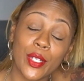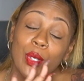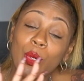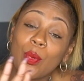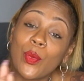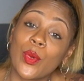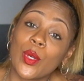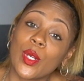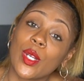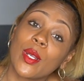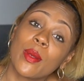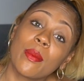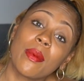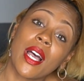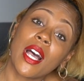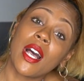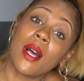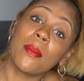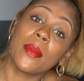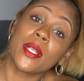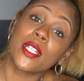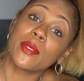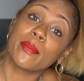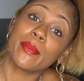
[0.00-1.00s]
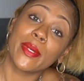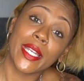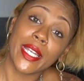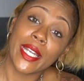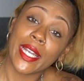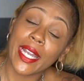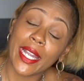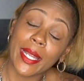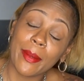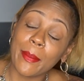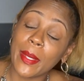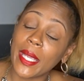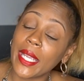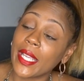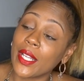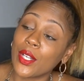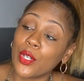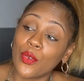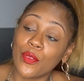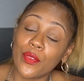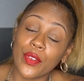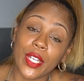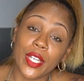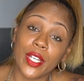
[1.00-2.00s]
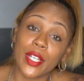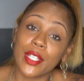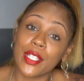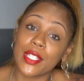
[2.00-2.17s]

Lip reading: Don't worry about how much money they making over there,